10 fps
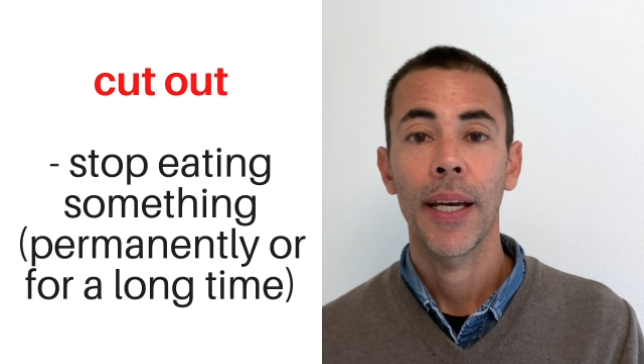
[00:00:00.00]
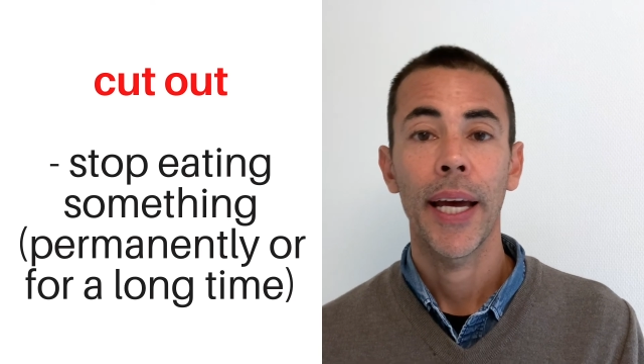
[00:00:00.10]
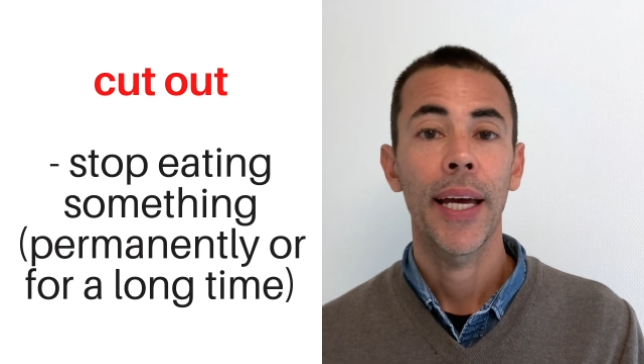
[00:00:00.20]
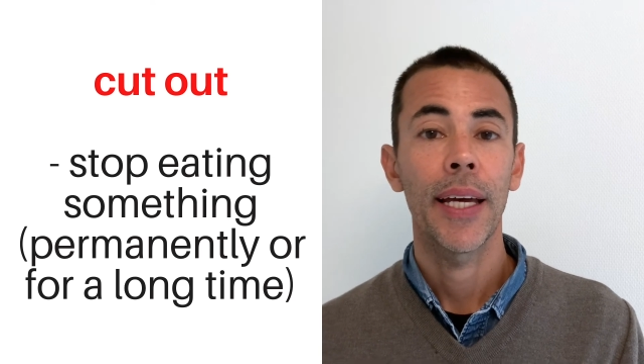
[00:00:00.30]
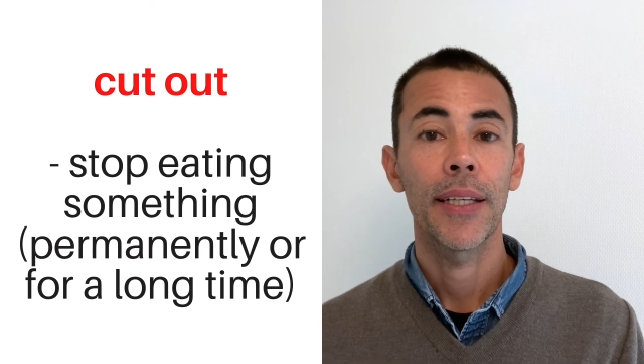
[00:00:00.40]

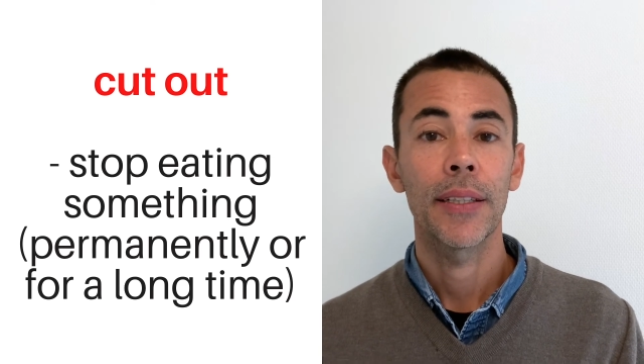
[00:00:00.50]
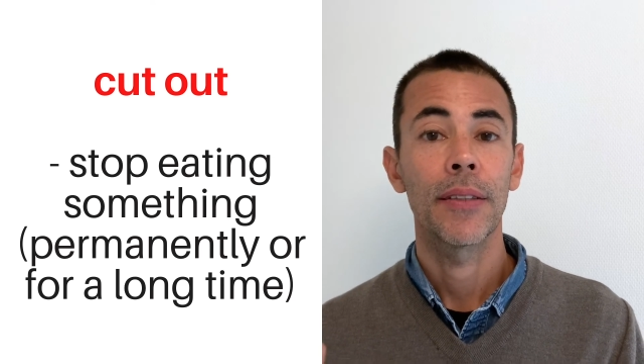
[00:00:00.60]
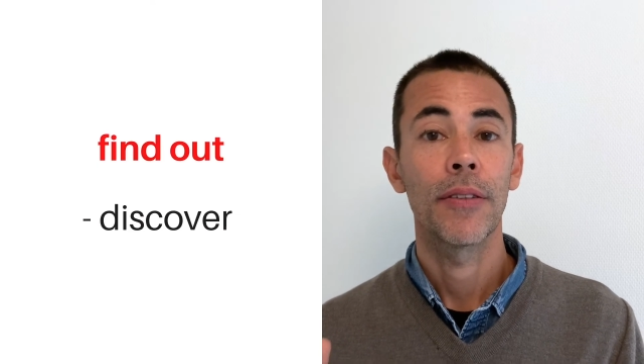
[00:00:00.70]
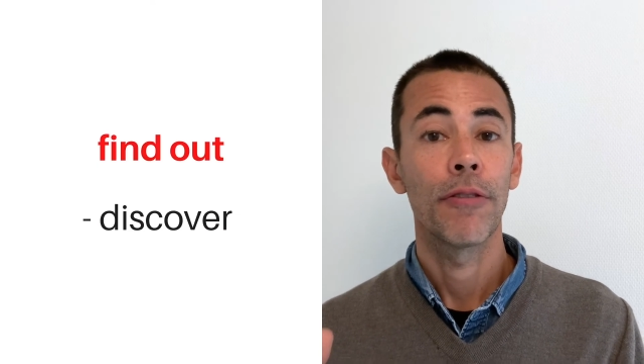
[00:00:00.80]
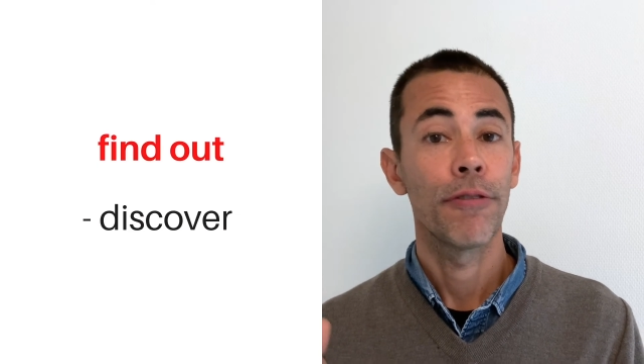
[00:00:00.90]
And
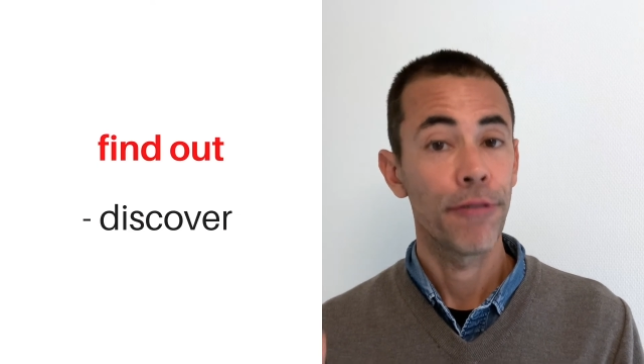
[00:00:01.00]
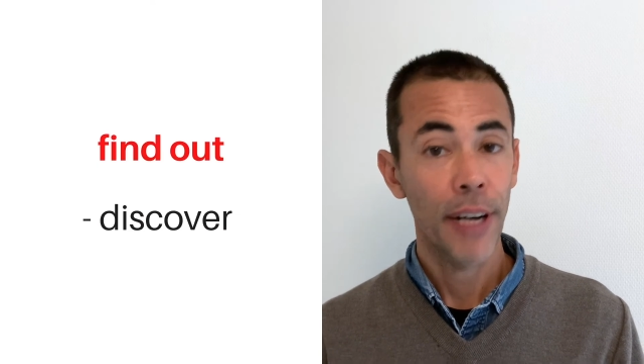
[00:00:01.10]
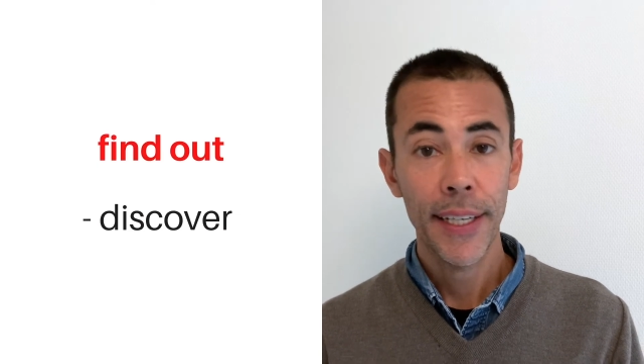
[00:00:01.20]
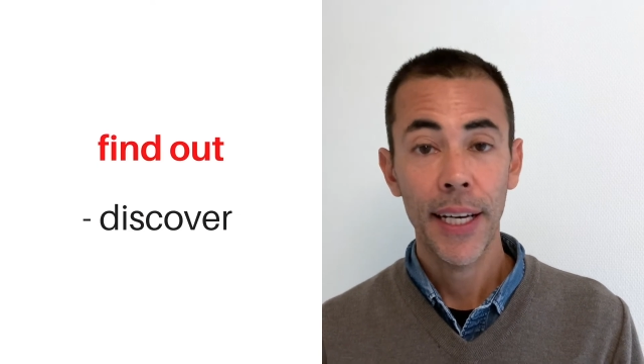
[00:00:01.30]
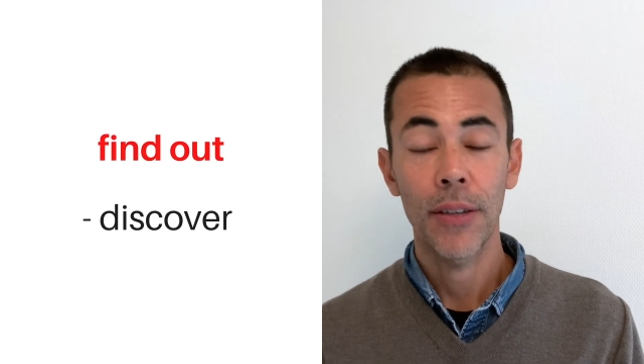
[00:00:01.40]

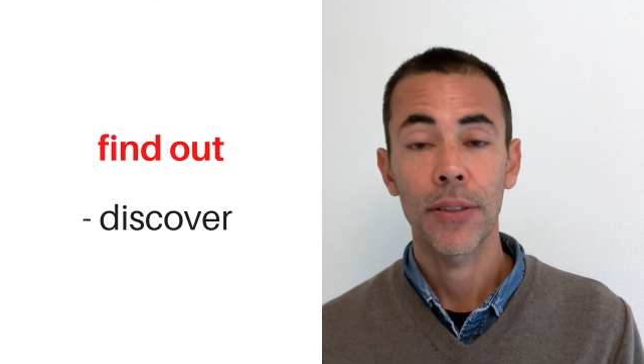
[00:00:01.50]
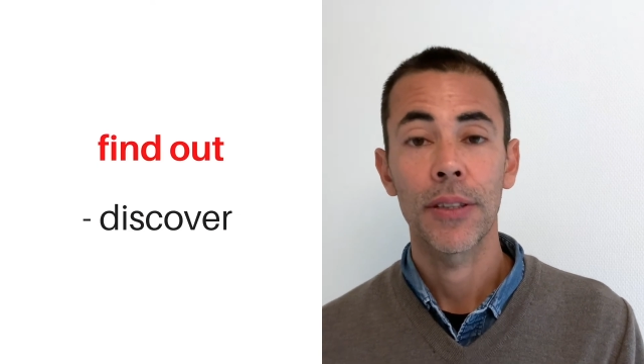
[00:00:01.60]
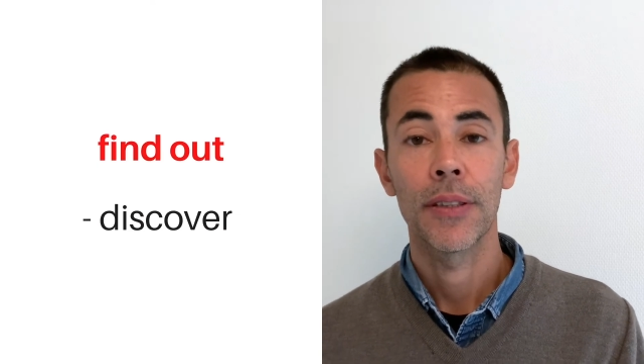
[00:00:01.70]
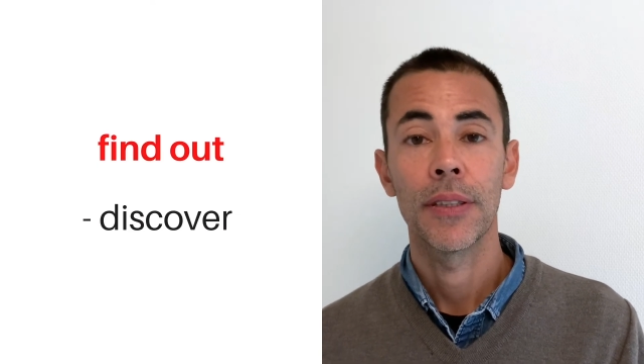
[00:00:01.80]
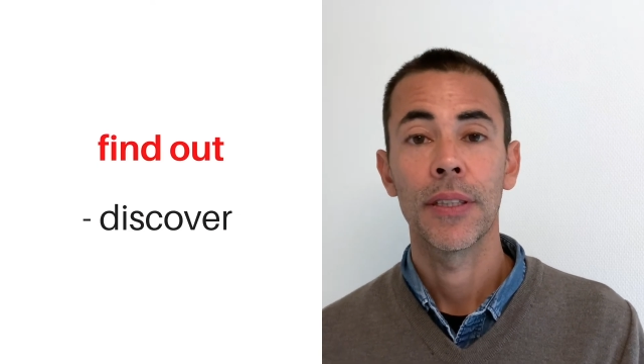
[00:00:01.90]
find out,
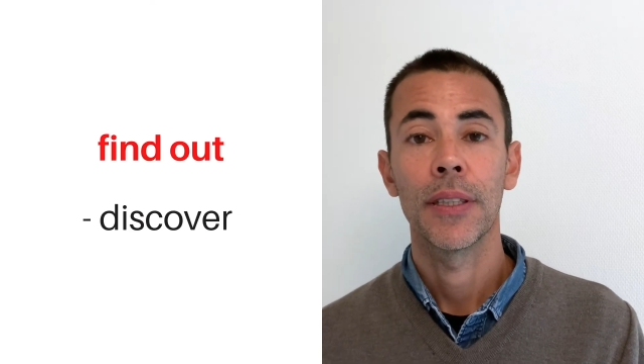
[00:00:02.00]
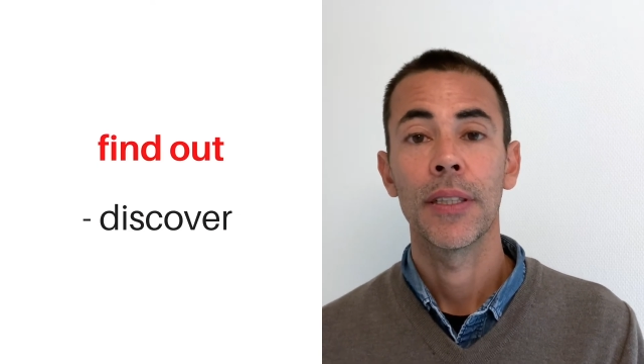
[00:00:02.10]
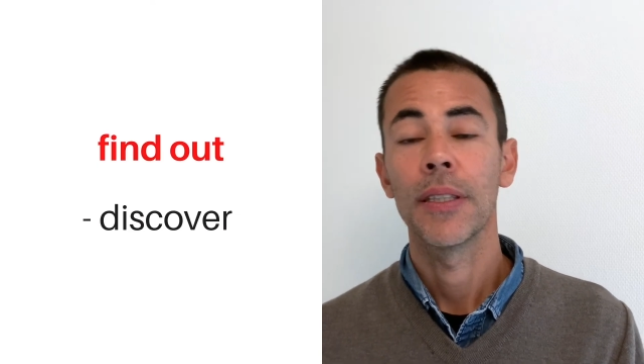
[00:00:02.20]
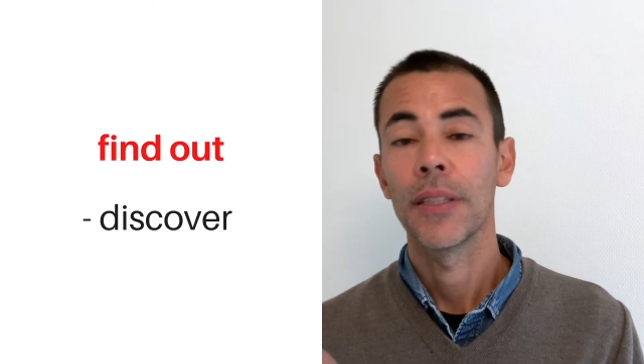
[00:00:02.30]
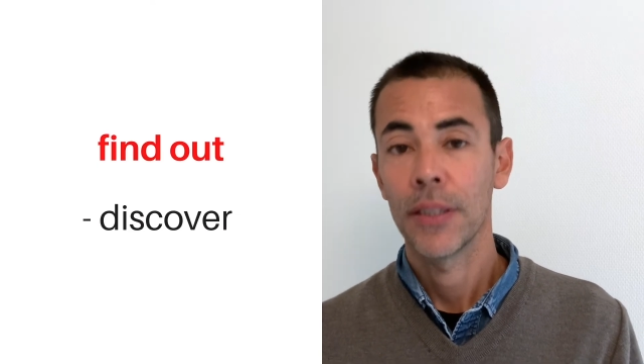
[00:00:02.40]

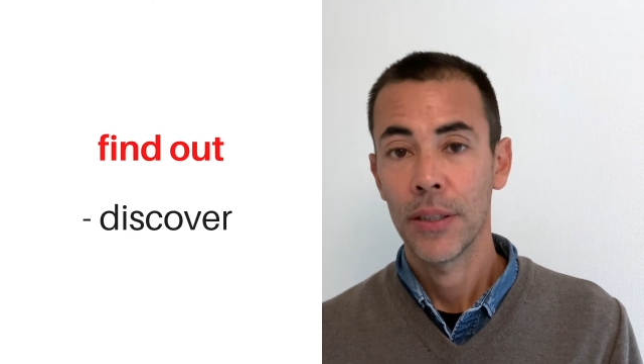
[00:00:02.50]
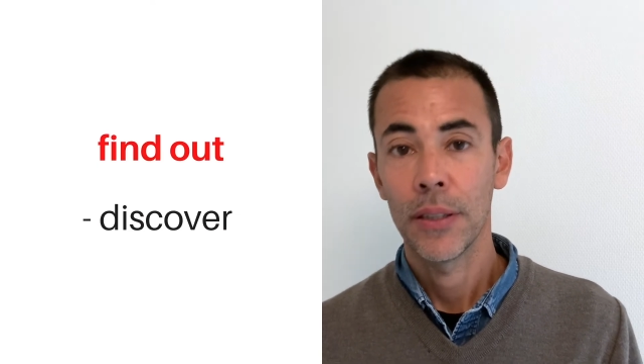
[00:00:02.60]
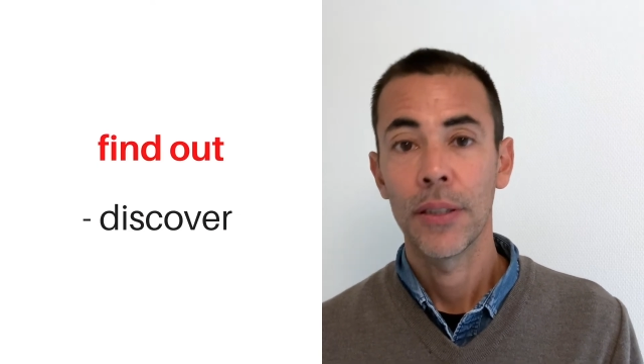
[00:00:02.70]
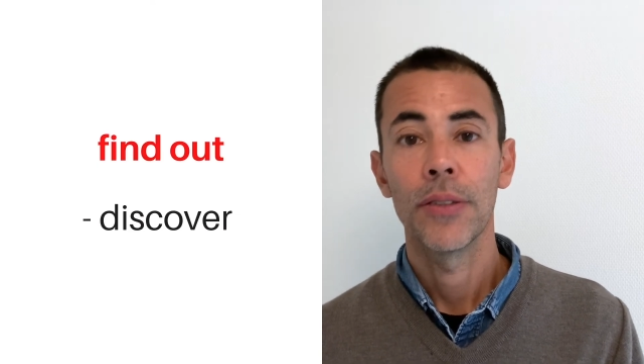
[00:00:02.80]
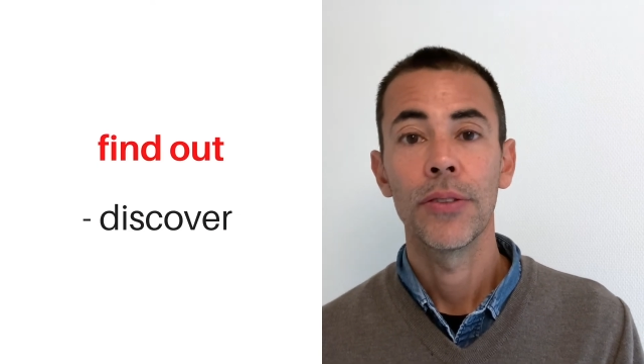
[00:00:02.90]

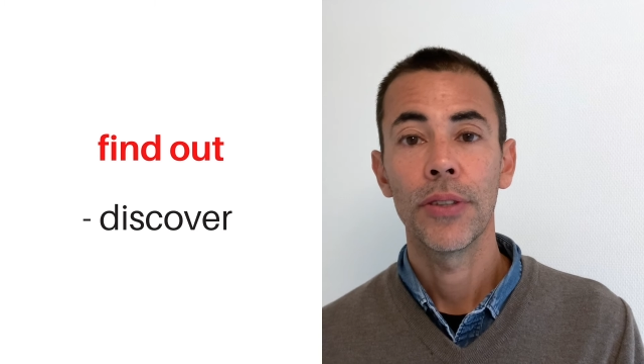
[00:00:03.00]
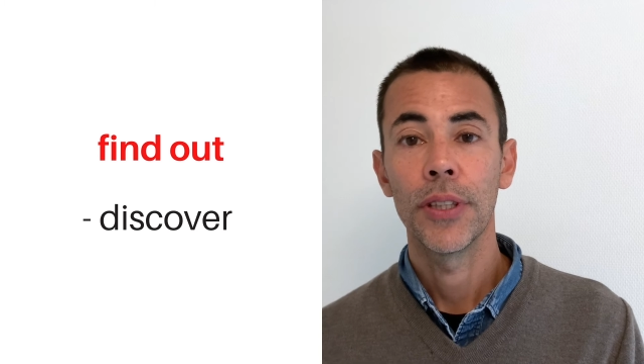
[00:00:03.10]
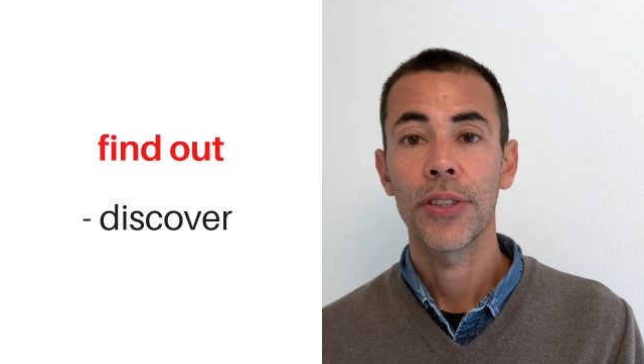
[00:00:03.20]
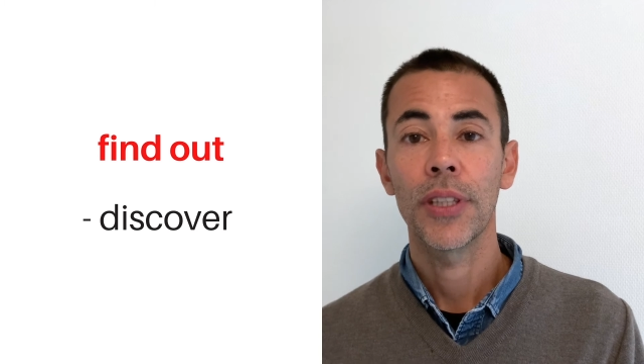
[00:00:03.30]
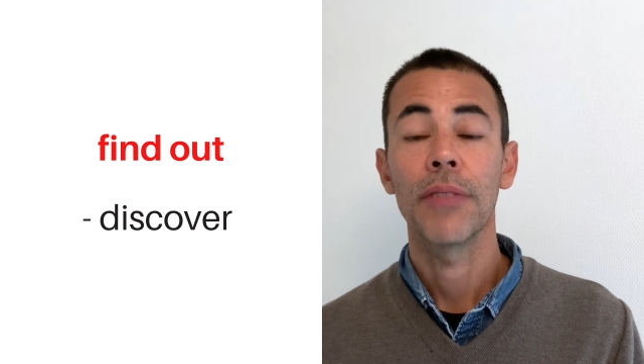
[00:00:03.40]
to
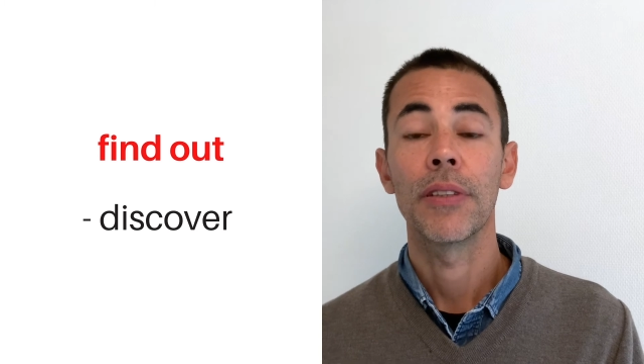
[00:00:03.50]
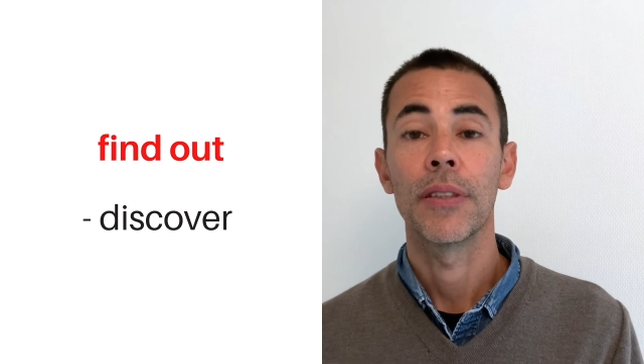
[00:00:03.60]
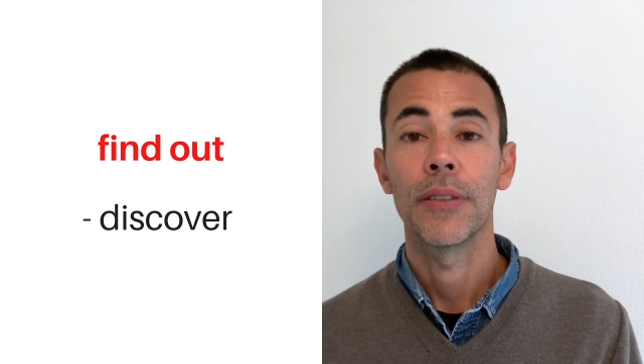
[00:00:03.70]
discover.